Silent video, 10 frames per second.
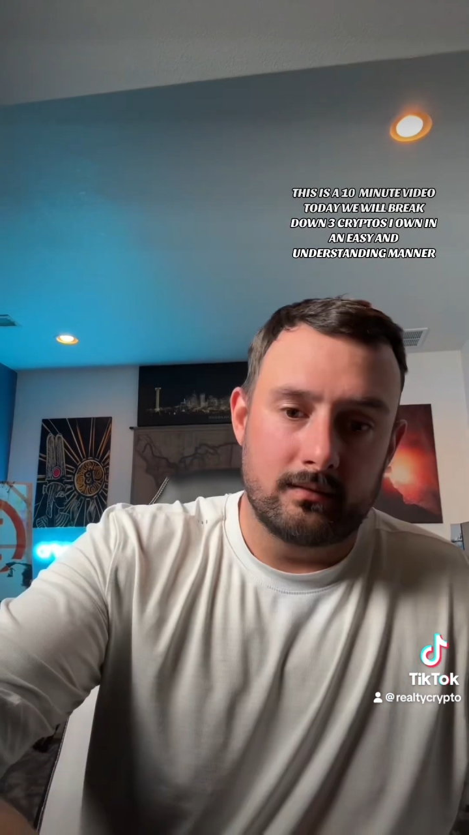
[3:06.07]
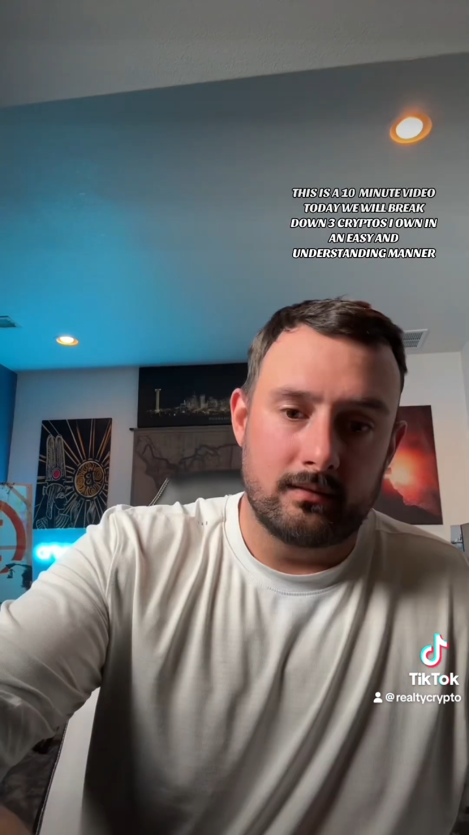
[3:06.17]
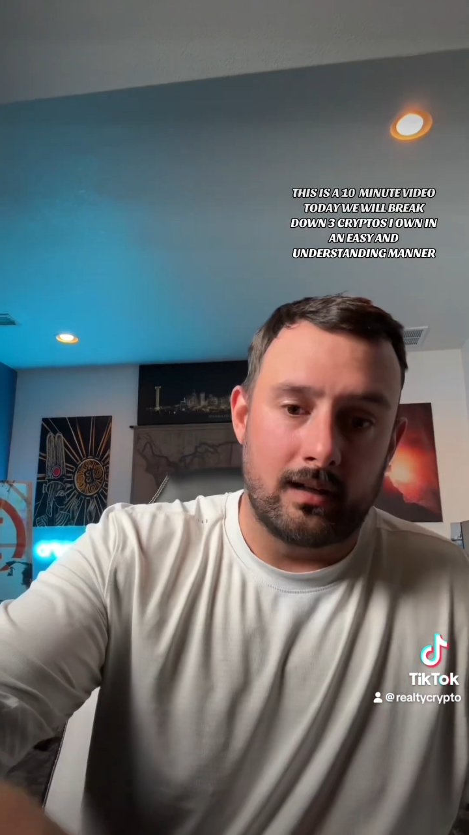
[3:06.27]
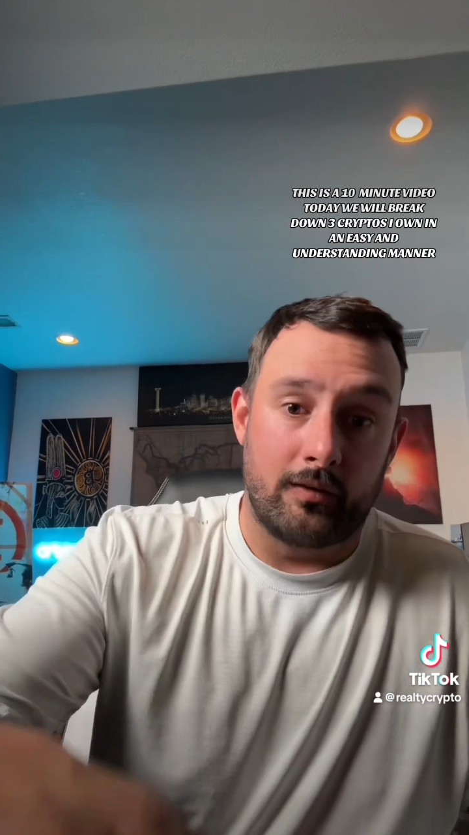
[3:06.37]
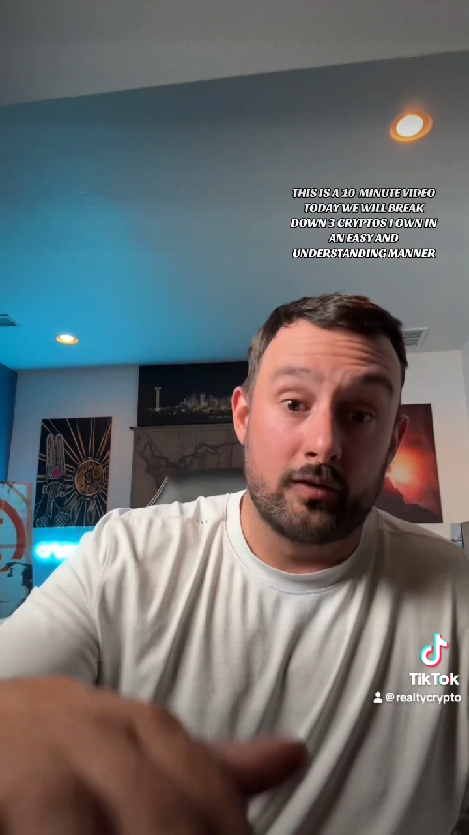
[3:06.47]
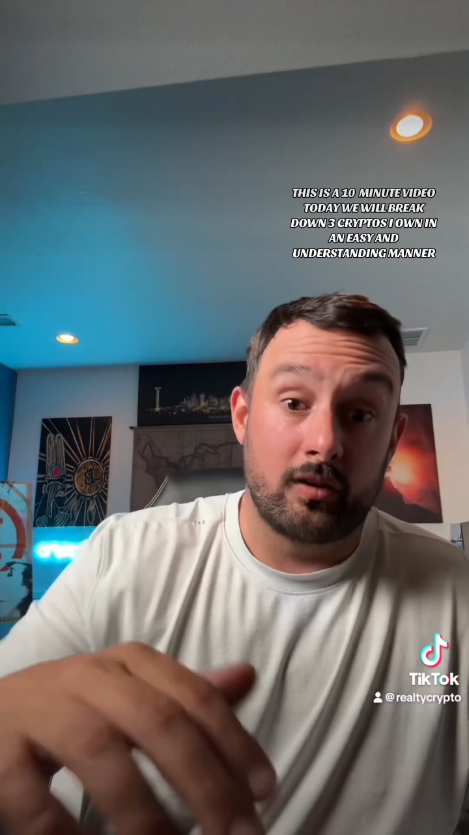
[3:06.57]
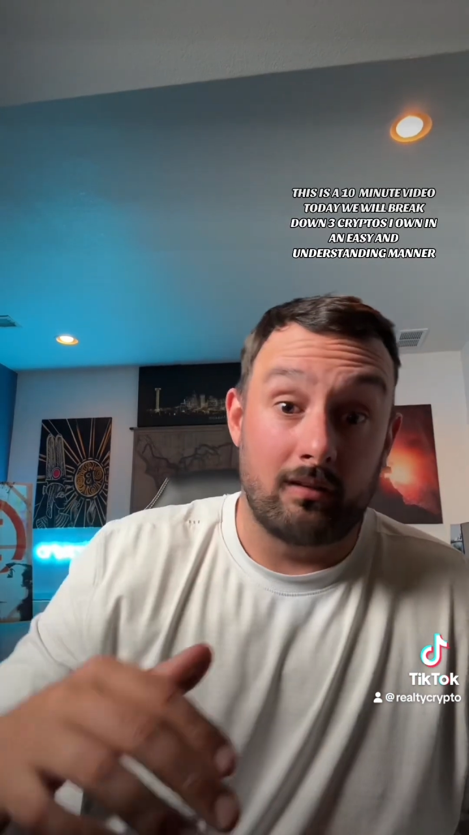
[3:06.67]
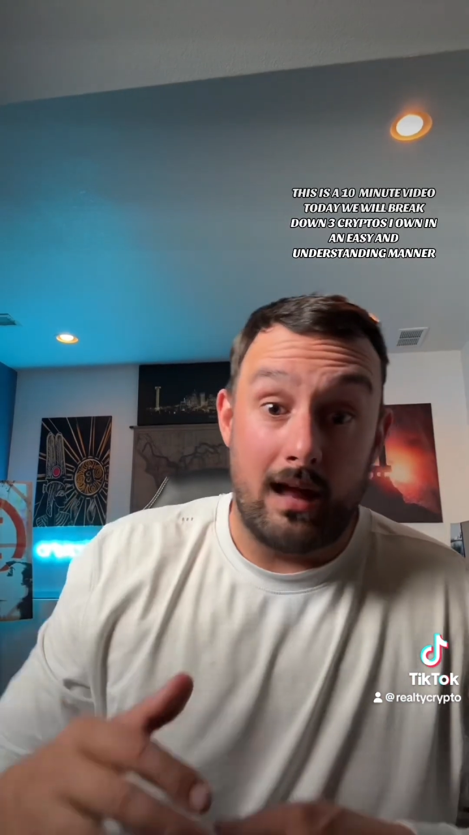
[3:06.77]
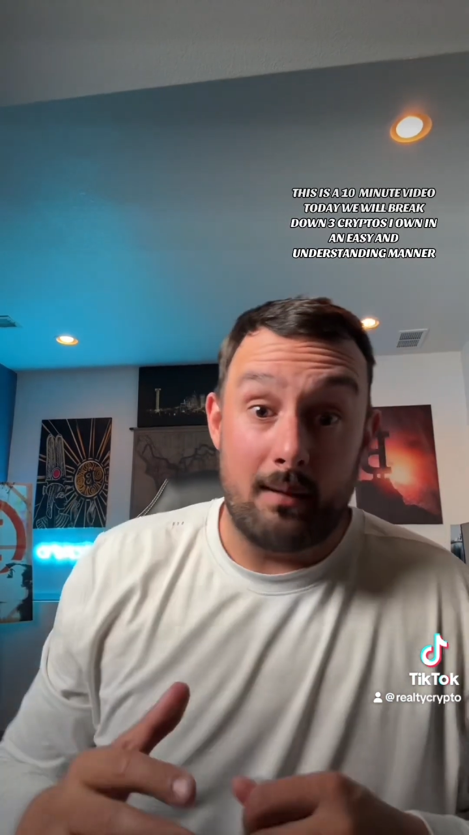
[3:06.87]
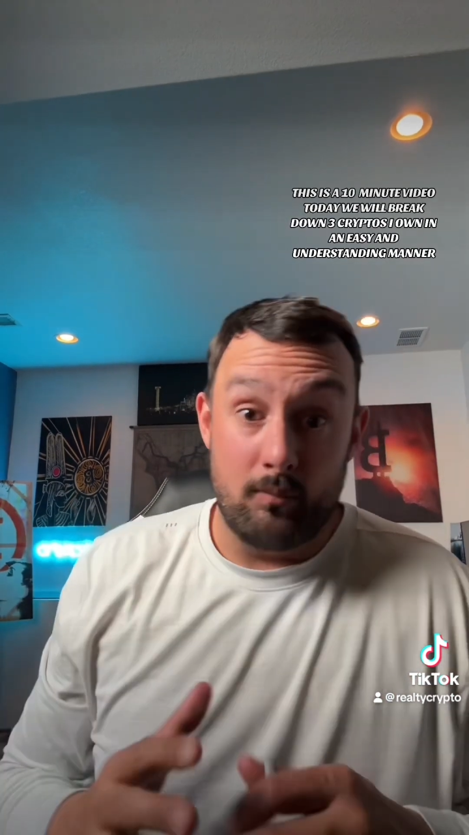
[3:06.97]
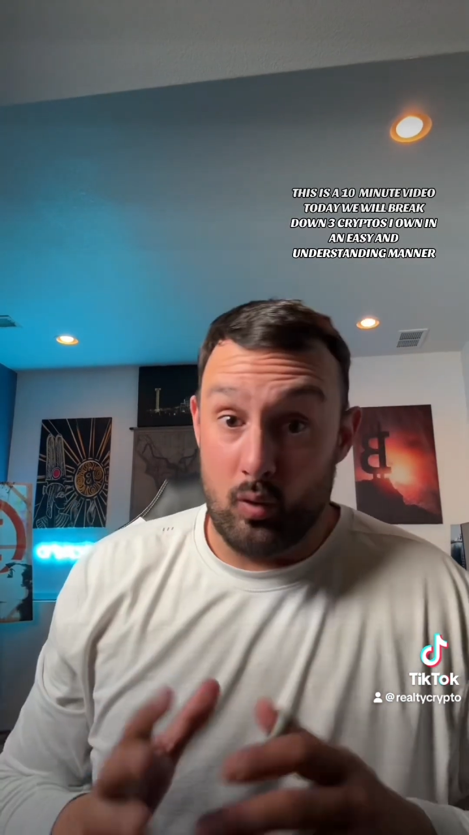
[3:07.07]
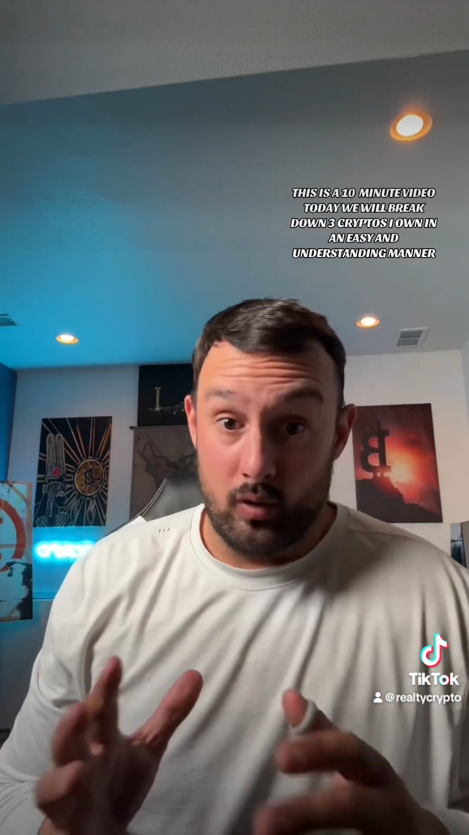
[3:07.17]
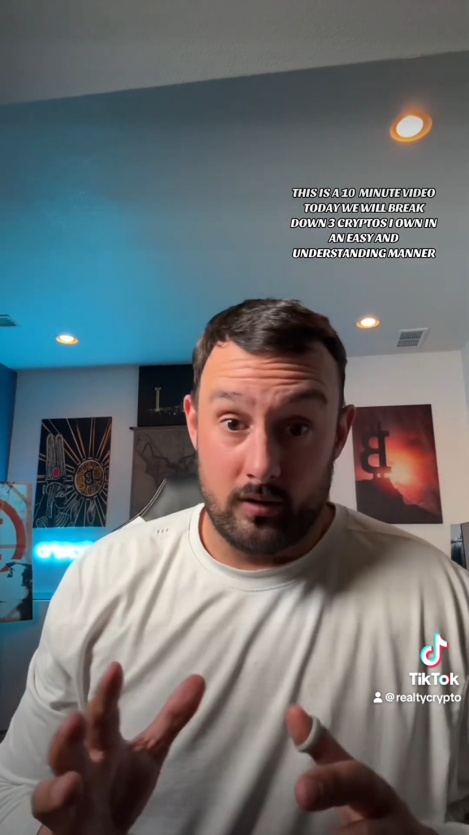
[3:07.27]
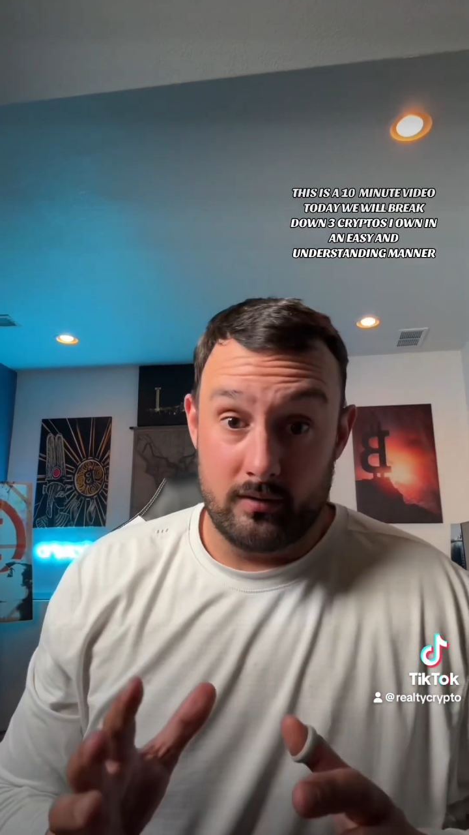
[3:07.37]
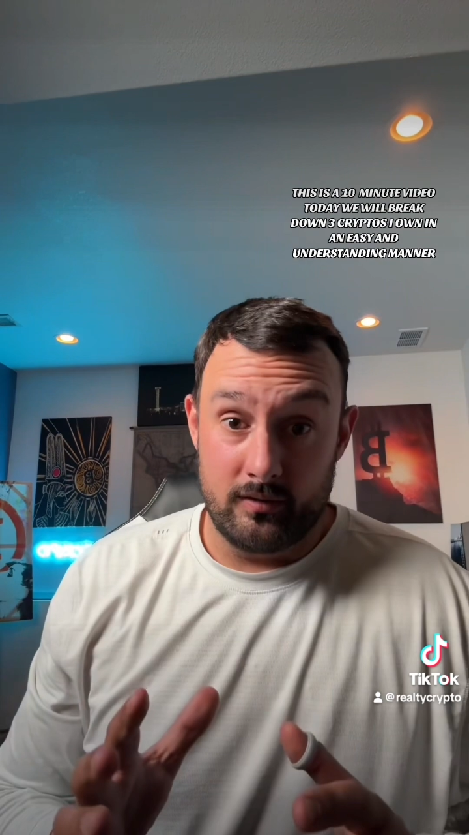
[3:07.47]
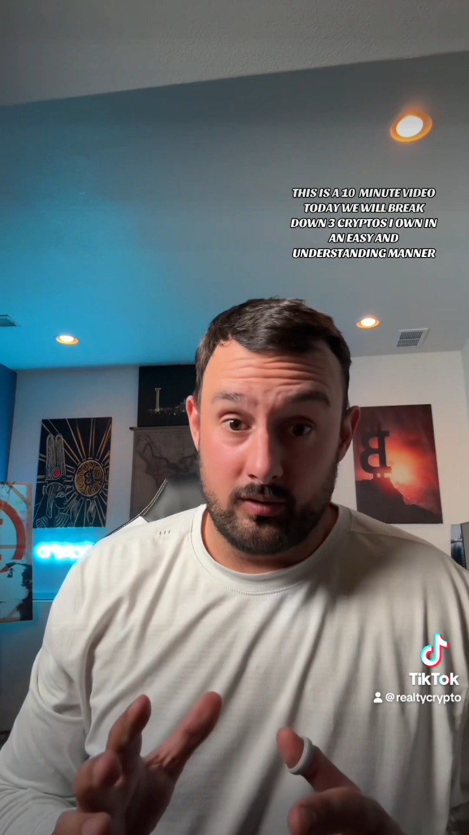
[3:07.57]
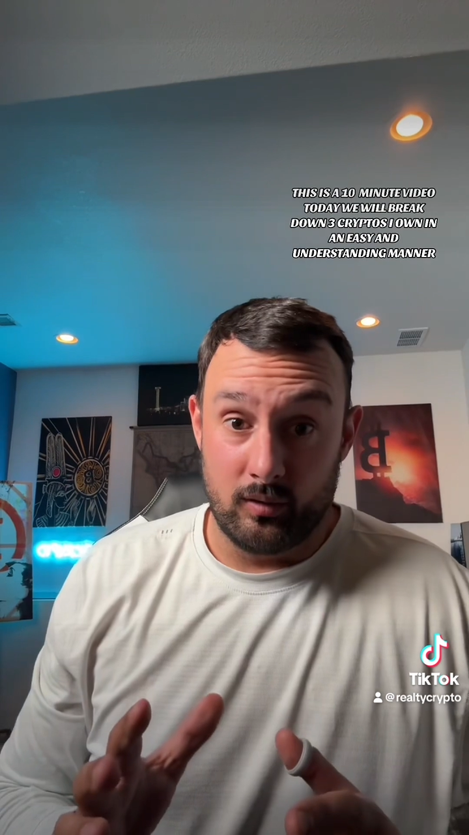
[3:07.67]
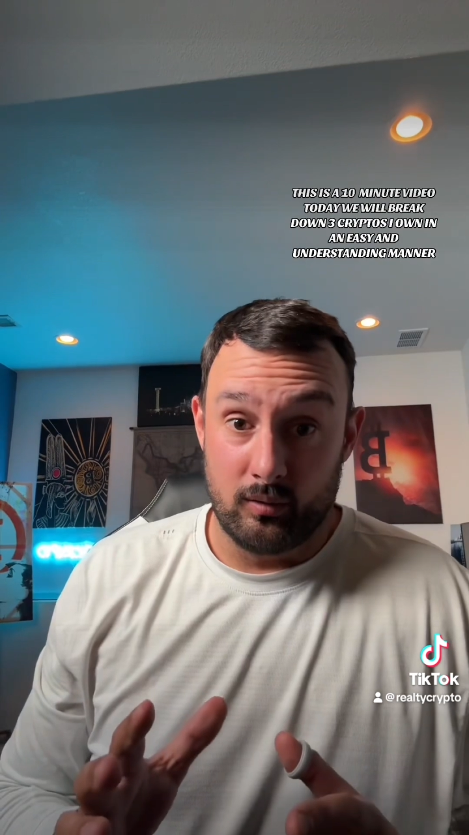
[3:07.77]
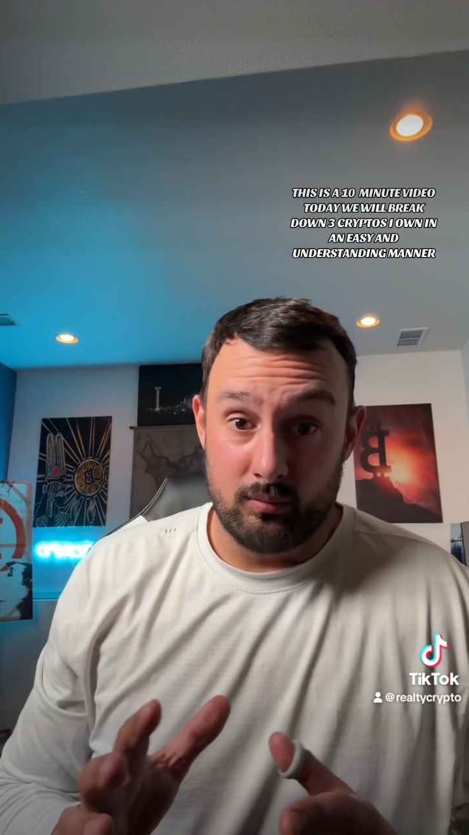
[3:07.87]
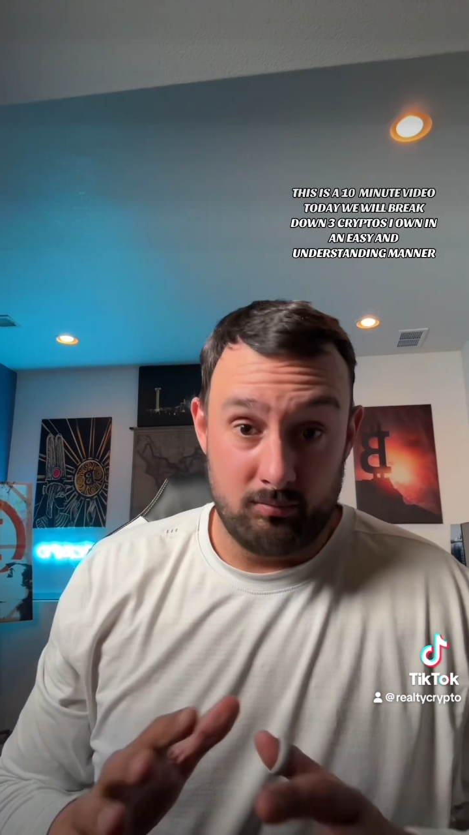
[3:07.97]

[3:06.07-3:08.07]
Now, there's a lot more to